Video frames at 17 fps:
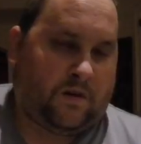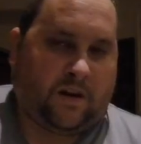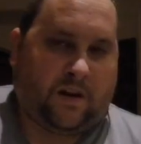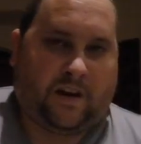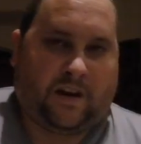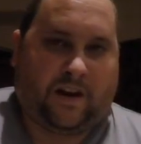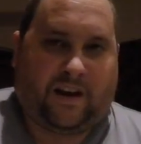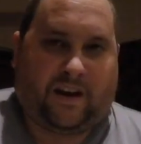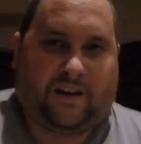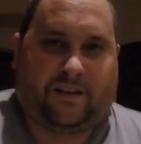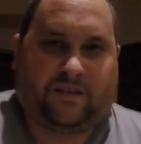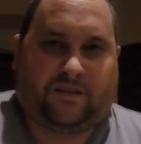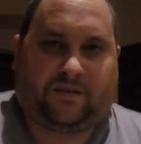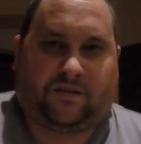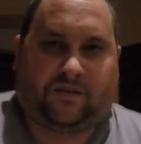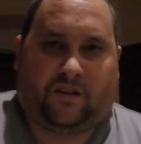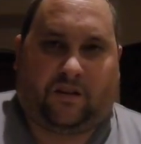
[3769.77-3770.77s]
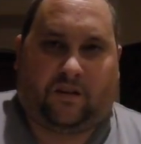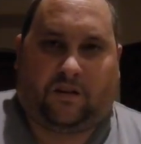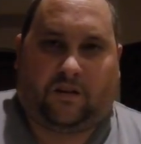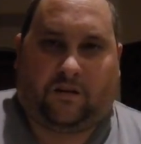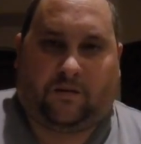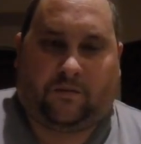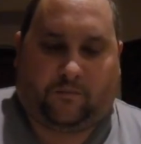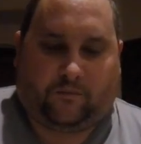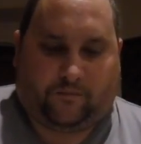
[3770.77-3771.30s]
Hey guys,
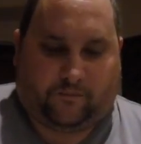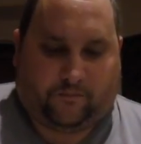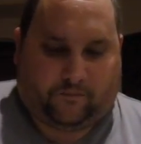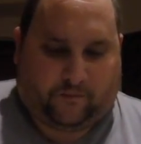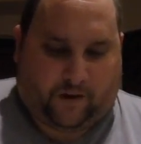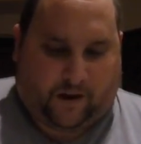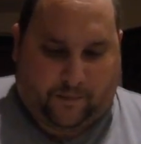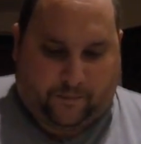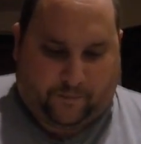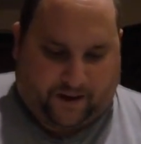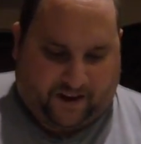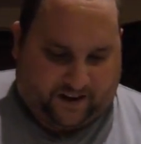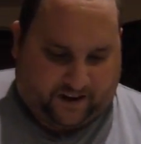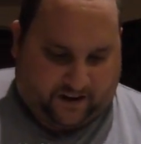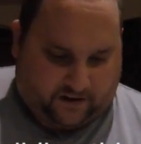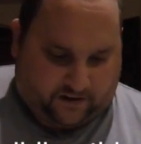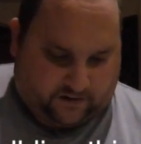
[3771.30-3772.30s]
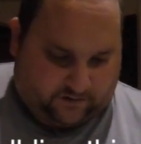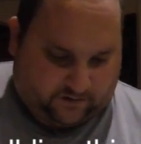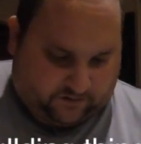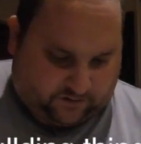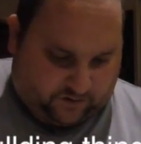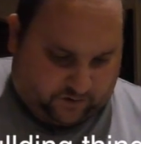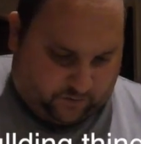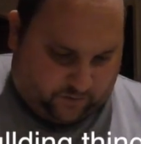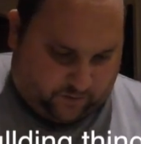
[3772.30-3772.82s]
I'm back.
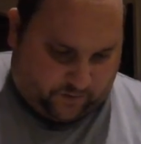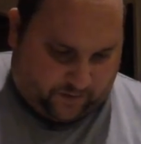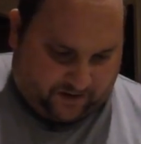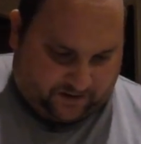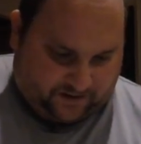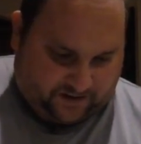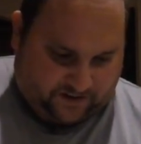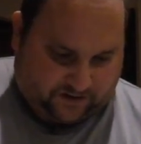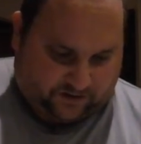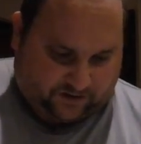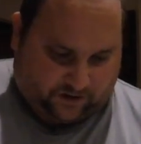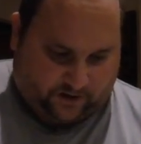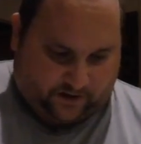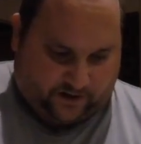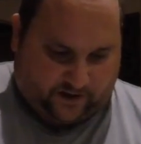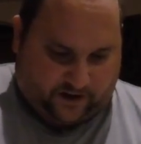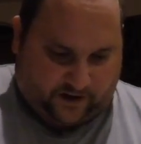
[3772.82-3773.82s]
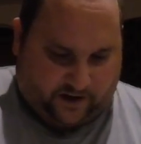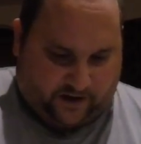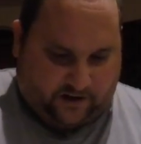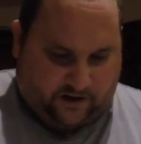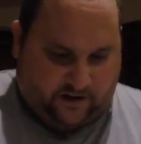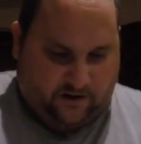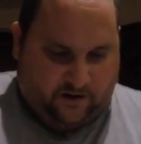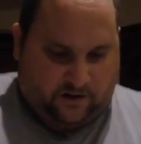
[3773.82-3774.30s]
So we're about to get started again.